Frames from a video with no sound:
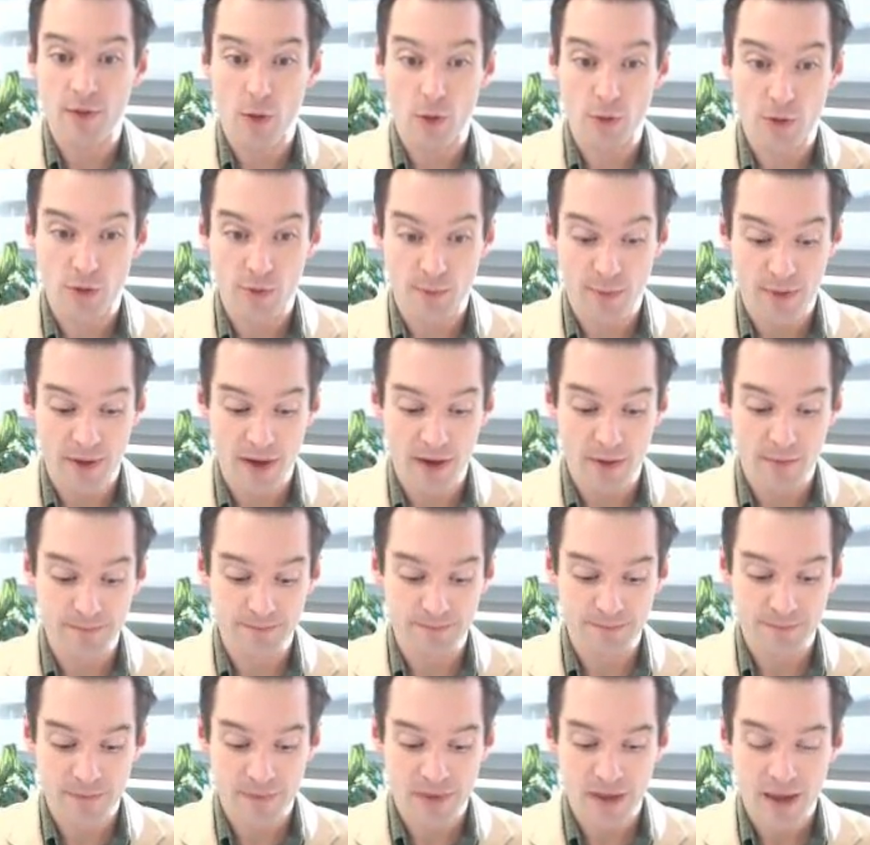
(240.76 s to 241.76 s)
ordered pair.
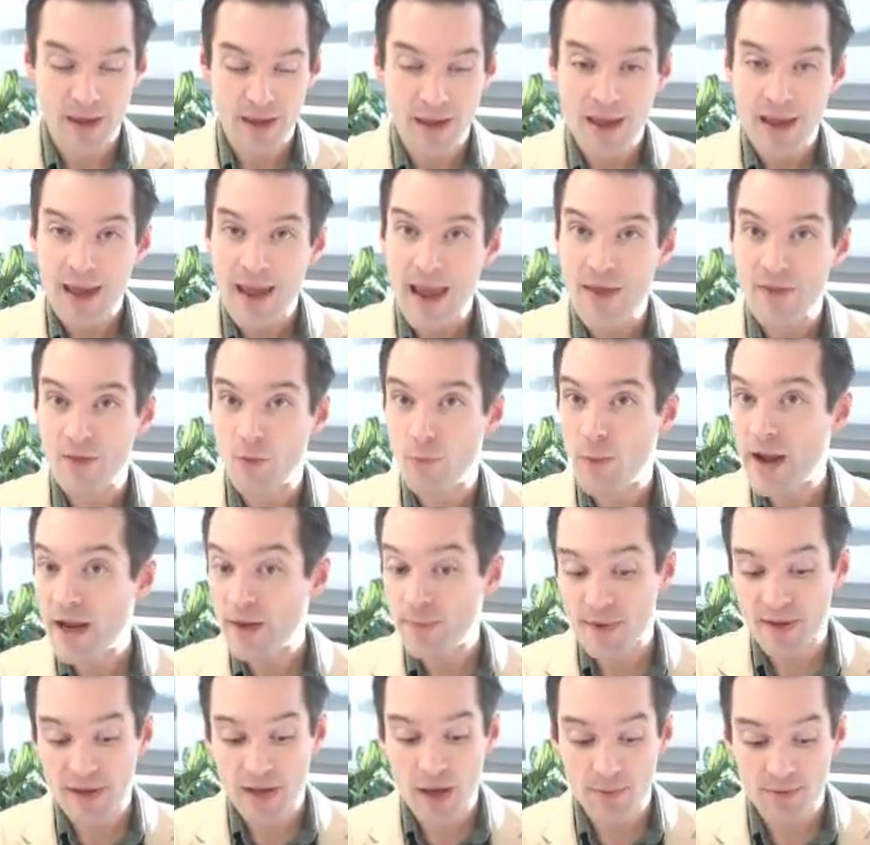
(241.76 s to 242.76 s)
And the way
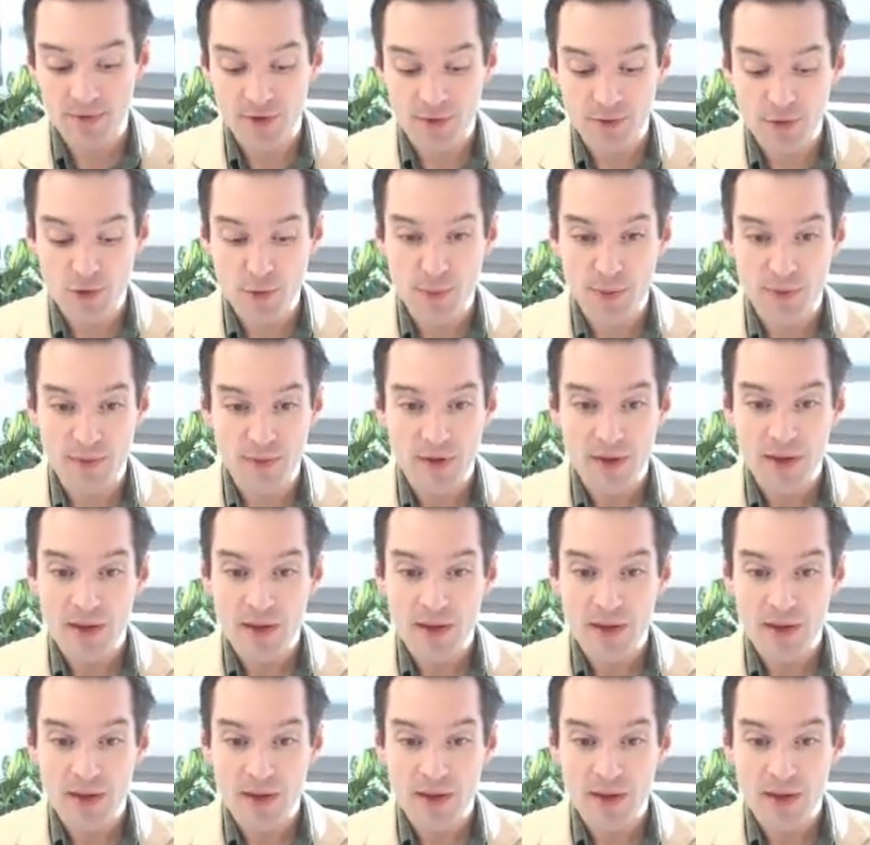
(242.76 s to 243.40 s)
it becomes a group